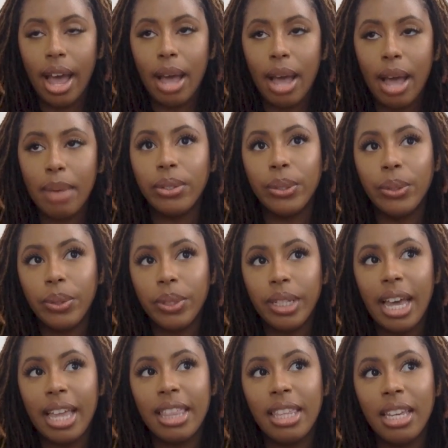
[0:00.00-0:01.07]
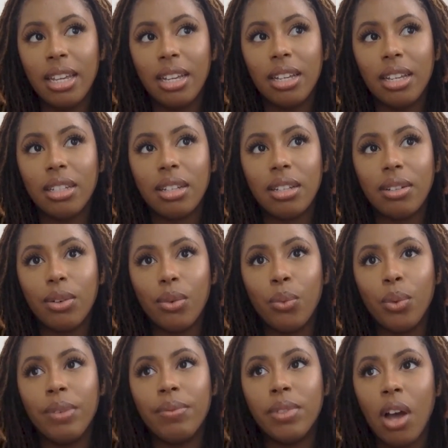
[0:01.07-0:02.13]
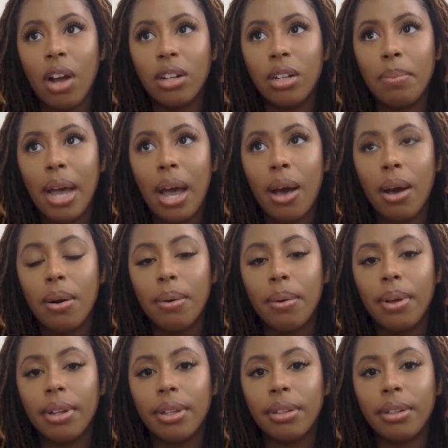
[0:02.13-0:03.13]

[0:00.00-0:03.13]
Absolutely. I think we've talked about